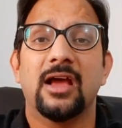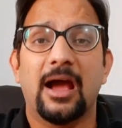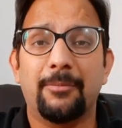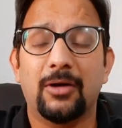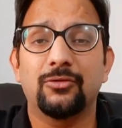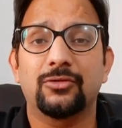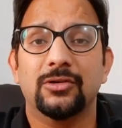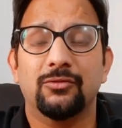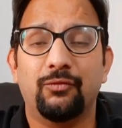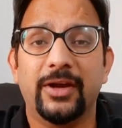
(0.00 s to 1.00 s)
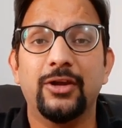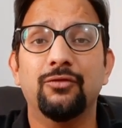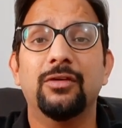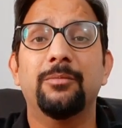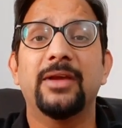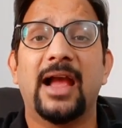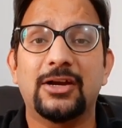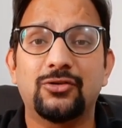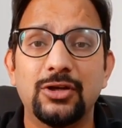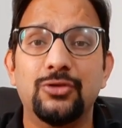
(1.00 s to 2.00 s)
about when you will be
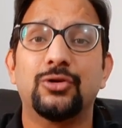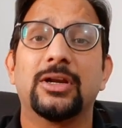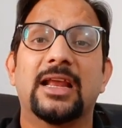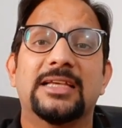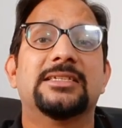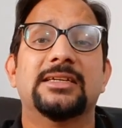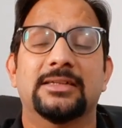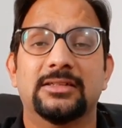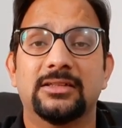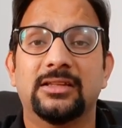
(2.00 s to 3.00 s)
actually utilizing